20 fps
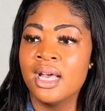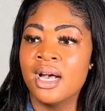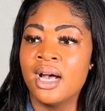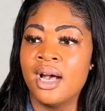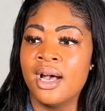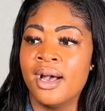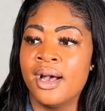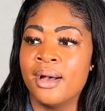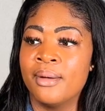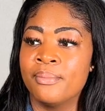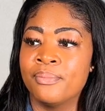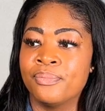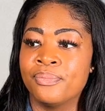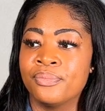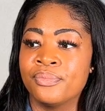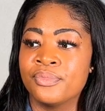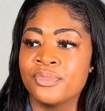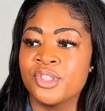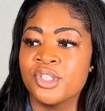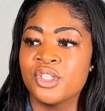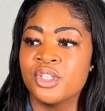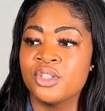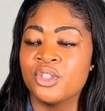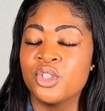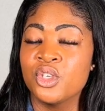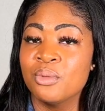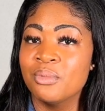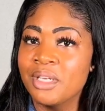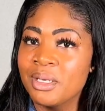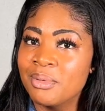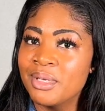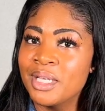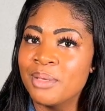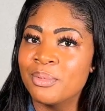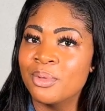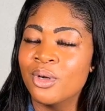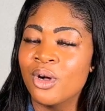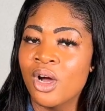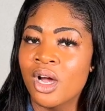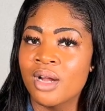Um, Too many
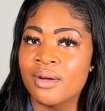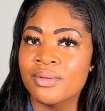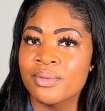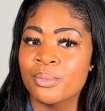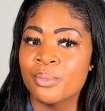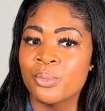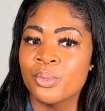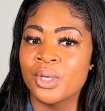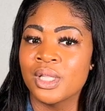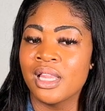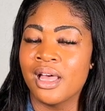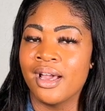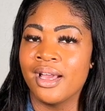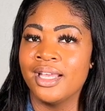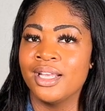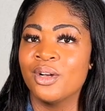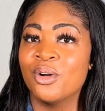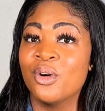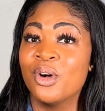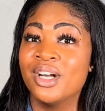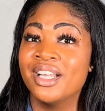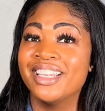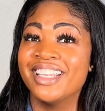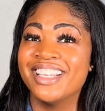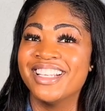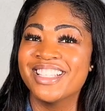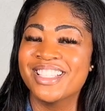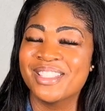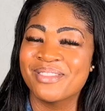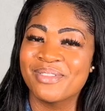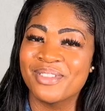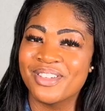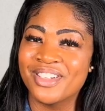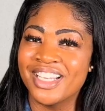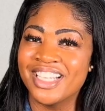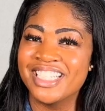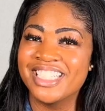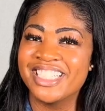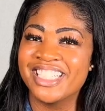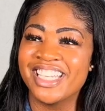people are relying on
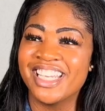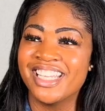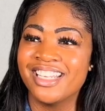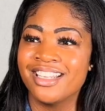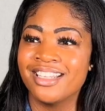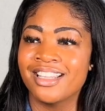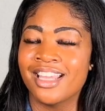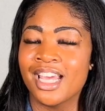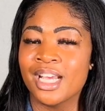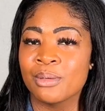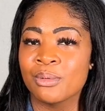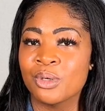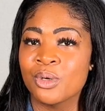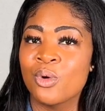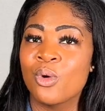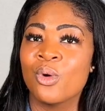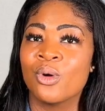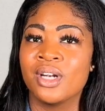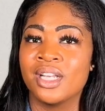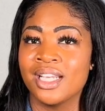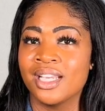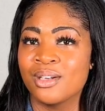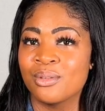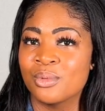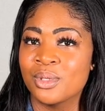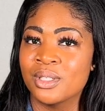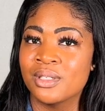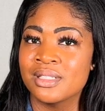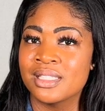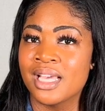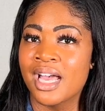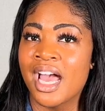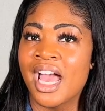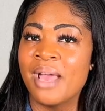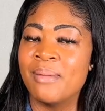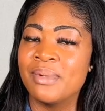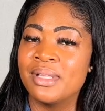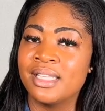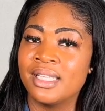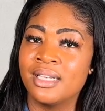inspiration and like recording in real
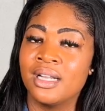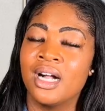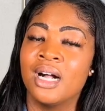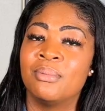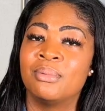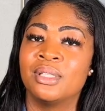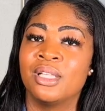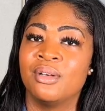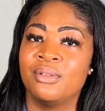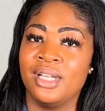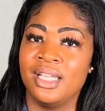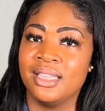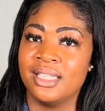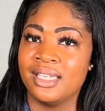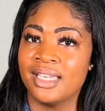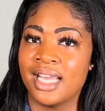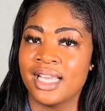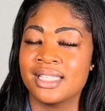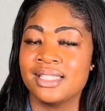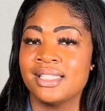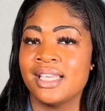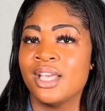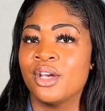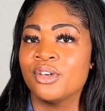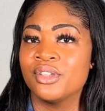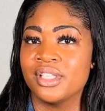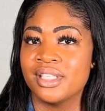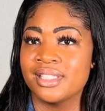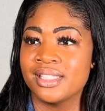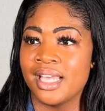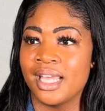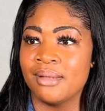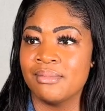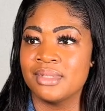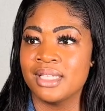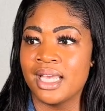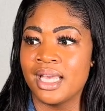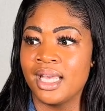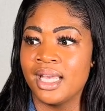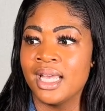time and then uploading the next day or the same
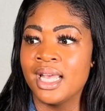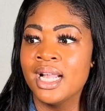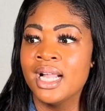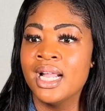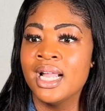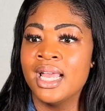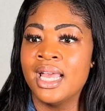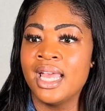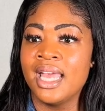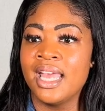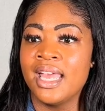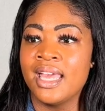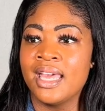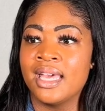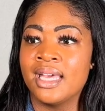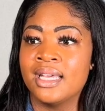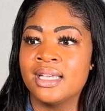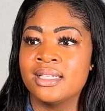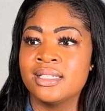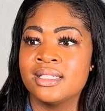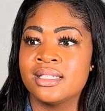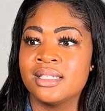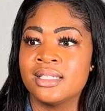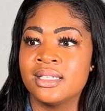day. And